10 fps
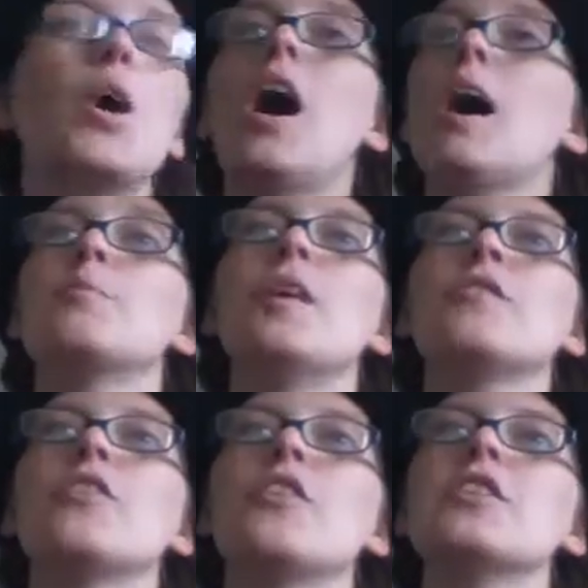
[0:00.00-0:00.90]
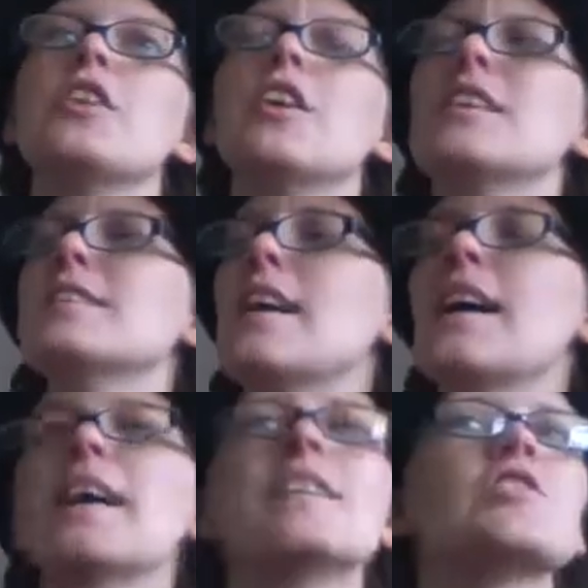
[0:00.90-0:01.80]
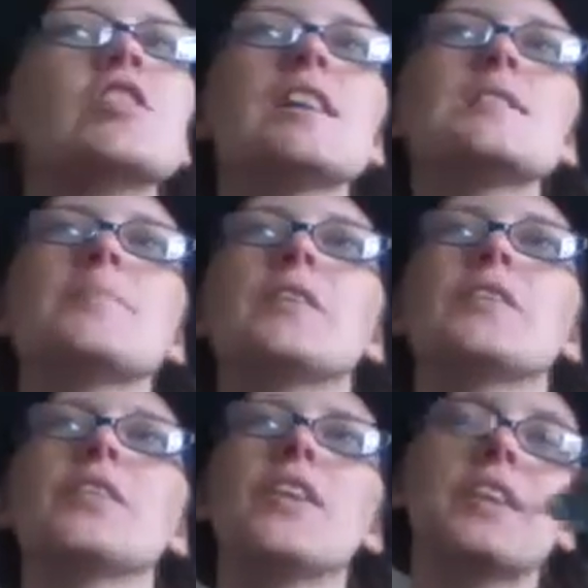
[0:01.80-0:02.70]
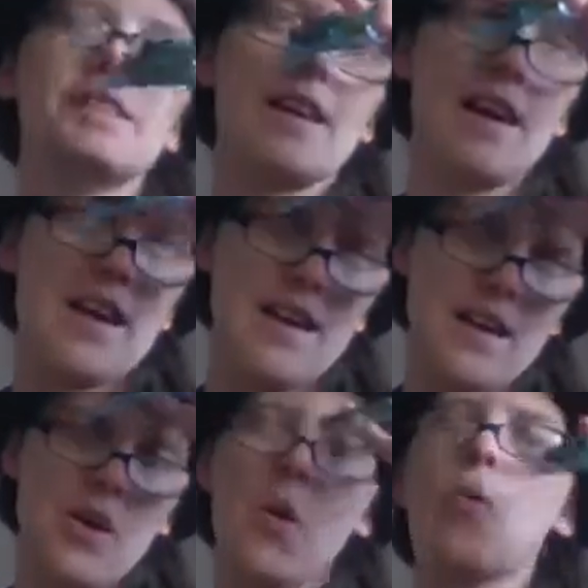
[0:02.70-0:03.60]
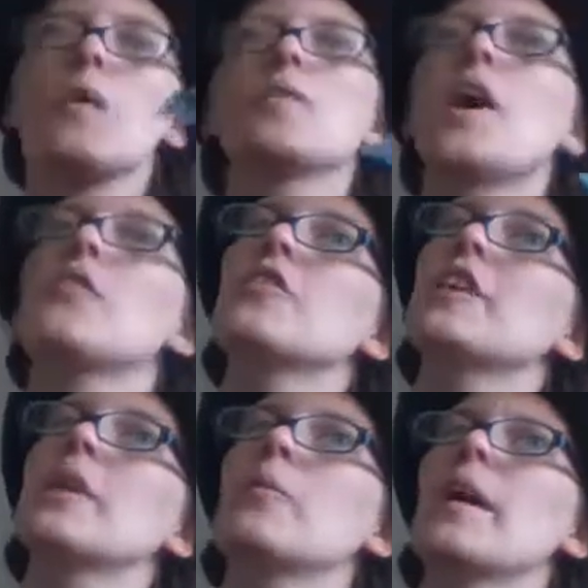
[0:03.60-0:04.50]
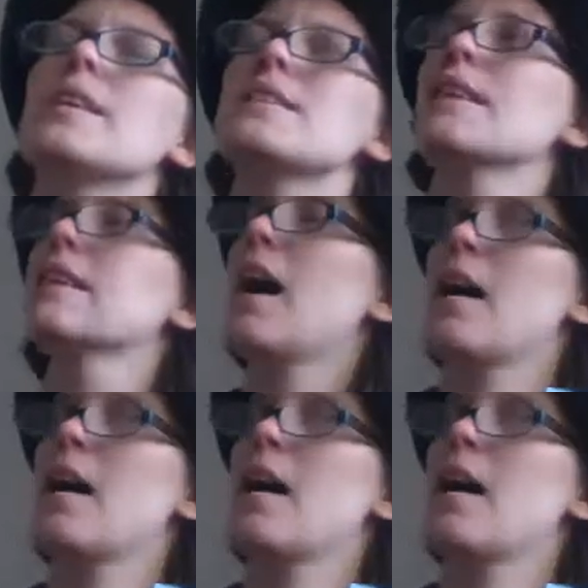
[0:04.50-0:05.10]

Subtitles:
I'm either on holiday, just been on holiday, or I'm currently waiting.